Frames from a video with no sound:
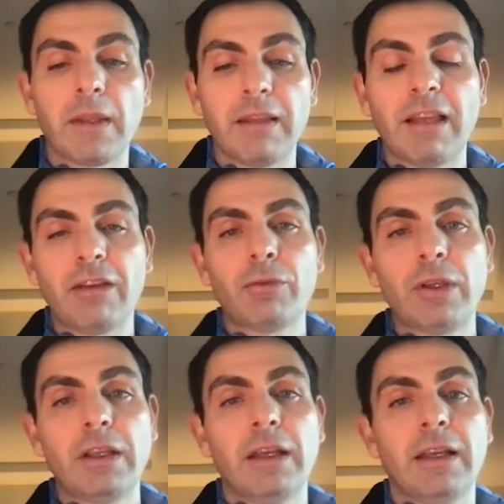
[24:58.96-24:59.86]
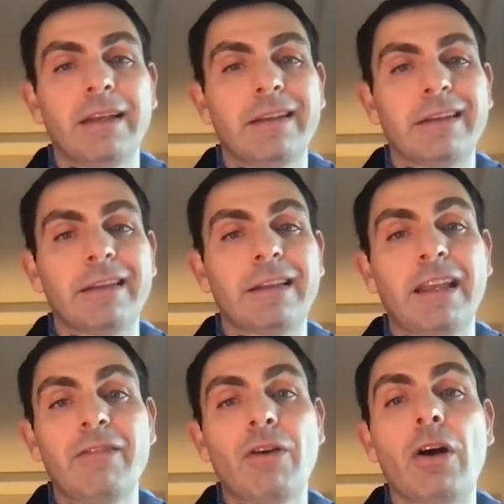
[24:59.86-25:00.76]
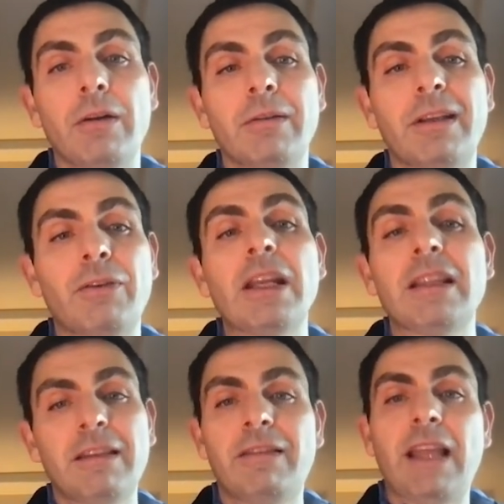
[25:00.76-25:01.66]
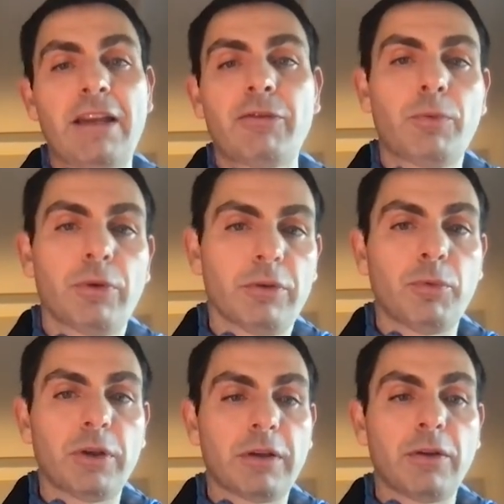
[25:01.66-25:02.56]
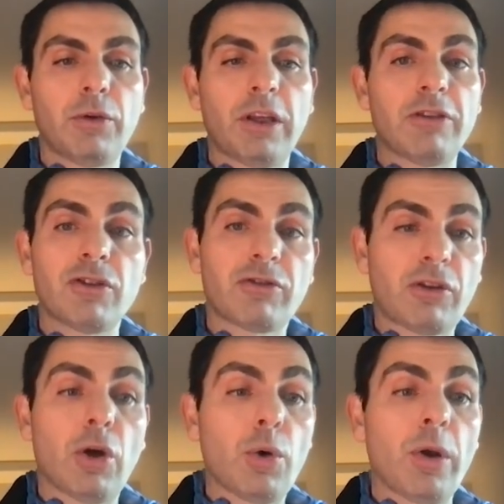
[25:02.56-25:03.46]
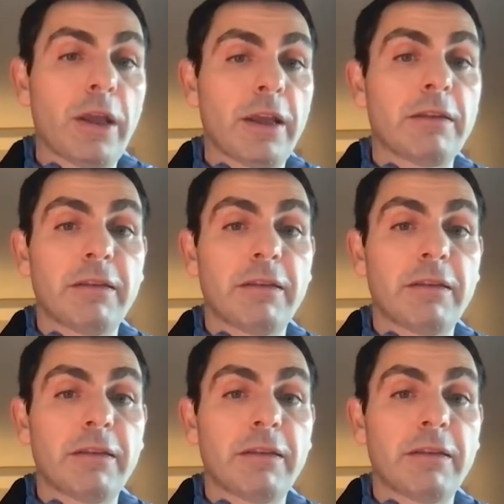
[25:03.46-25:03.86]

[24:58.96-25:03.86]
actually kind of creating this dashboard where you can just go and